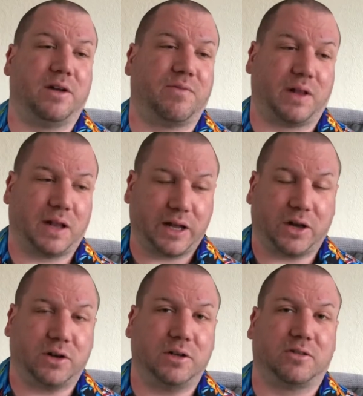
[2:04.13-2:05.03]
If I like
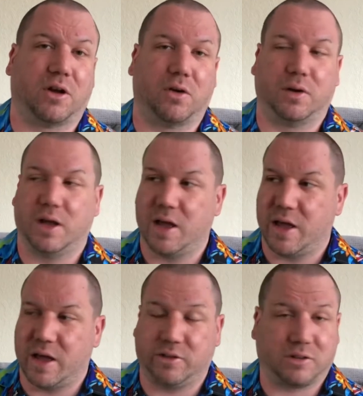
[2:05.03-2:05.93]
it on its own,
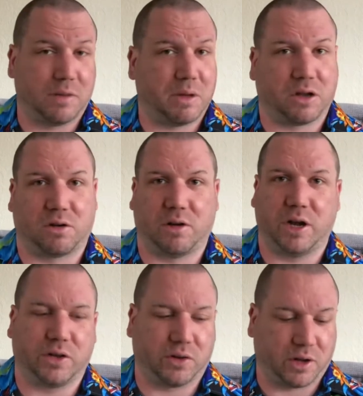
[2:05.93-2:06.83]
it's going to make a
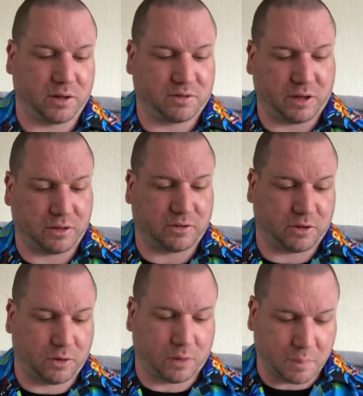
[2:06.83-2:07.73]
really good cocktail.
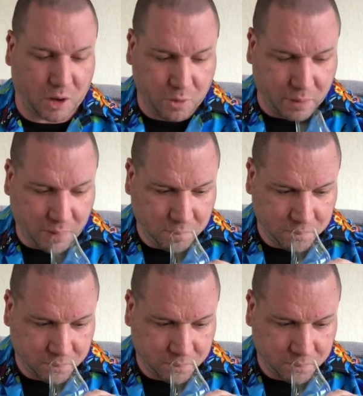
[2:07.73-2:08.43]
So I'm hoping.